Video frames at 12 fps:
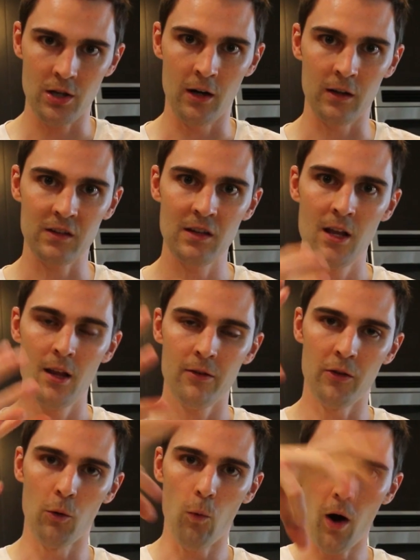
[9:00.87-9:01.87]
chunks,
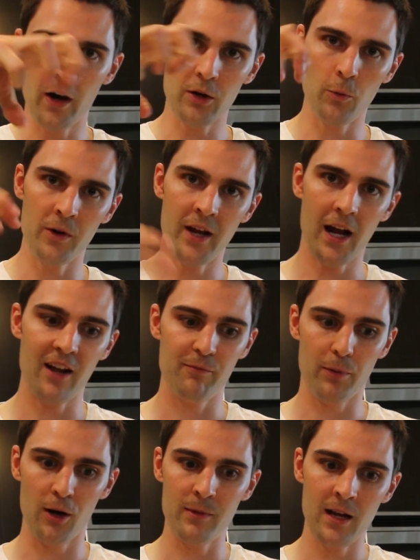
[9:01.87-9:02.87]
then the water would not have
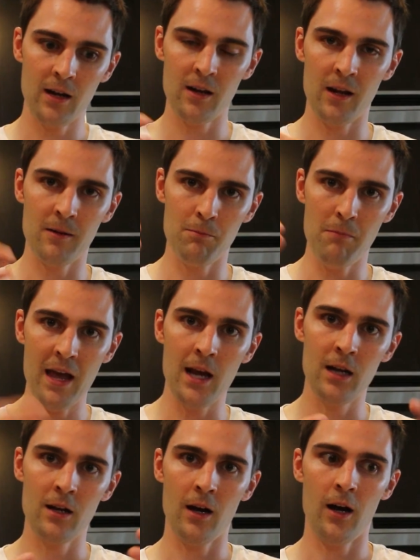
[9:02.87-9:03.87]
permeated and
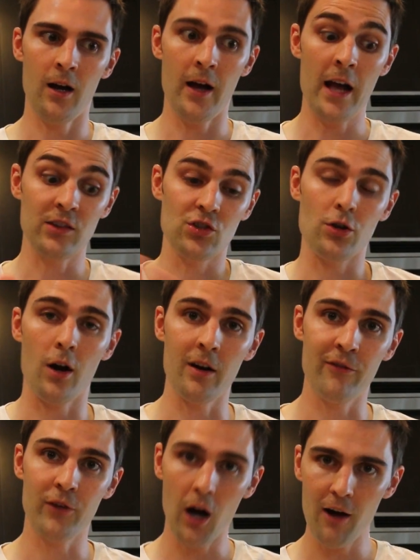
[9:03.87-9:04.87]
made as strong
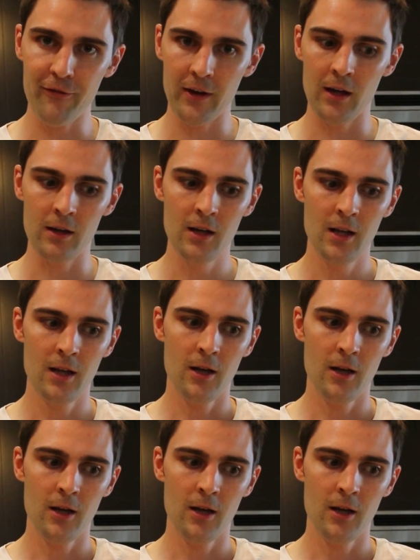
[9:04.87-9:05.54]
of coffee